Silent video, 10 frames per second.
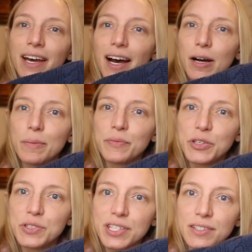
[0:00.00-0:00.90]
um,
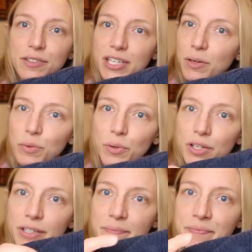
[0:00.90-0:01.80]
you, t you take a
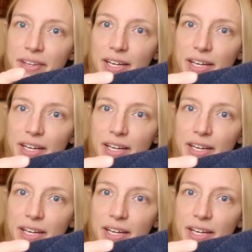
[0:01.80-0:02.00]
ruler